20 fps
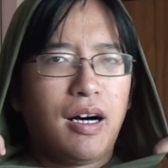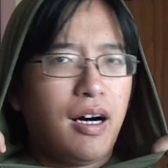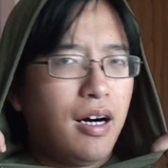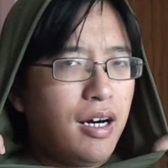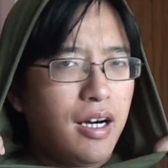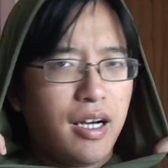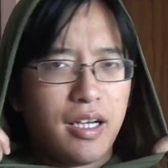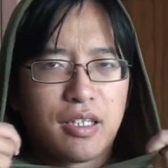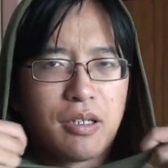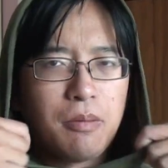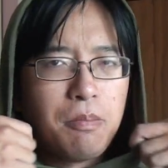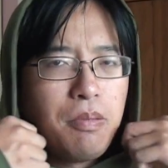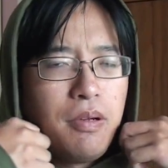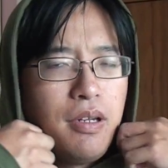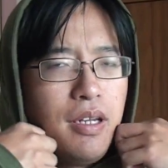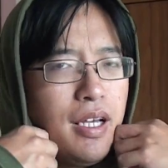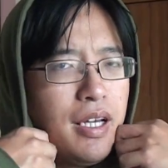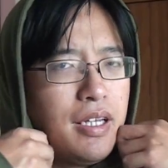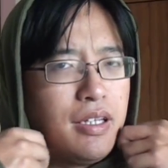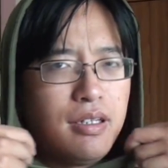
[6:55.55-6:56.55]
I
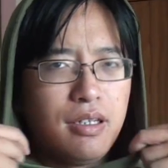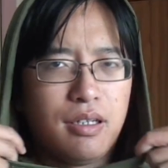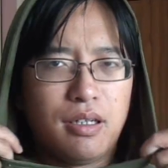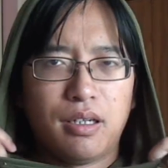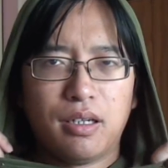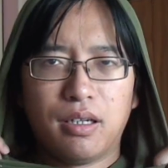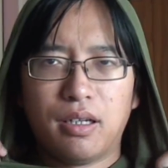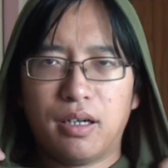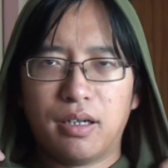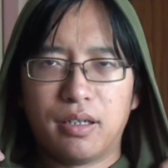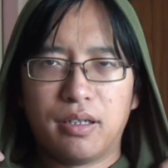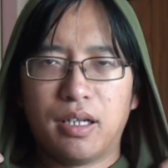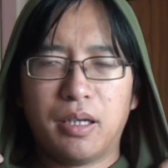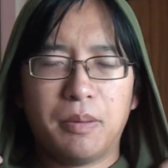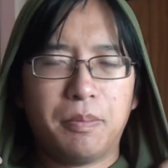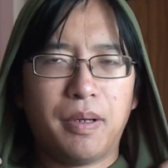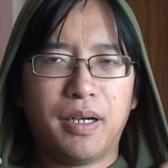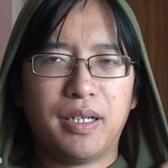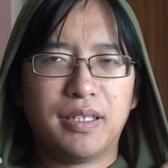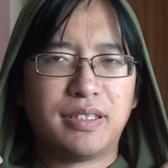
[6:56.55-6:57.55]
complain a lot
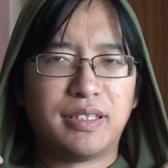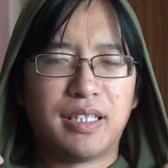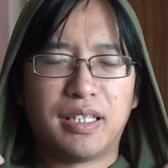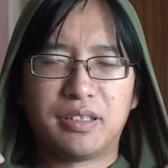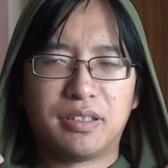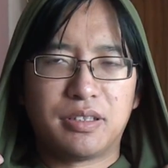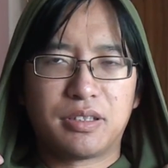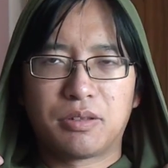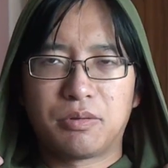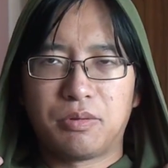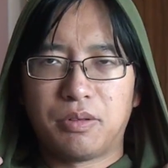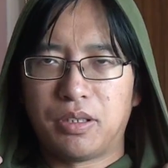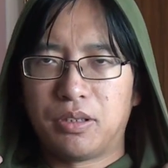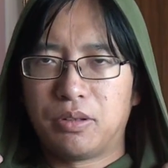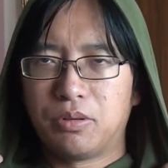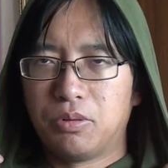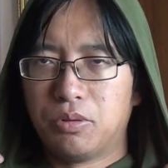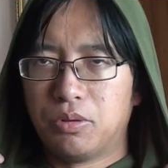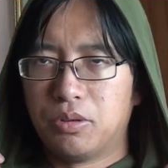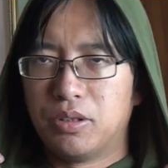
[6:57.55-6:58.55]
about Assassin's
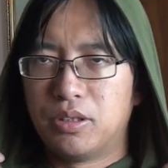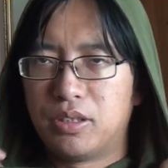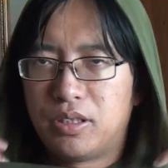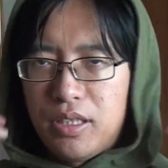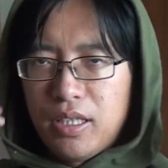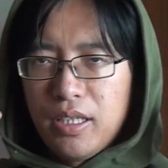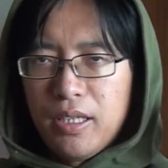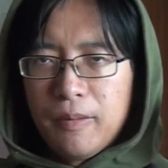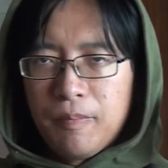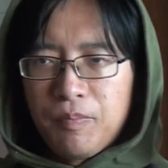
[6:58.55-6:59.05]
Creed hoods.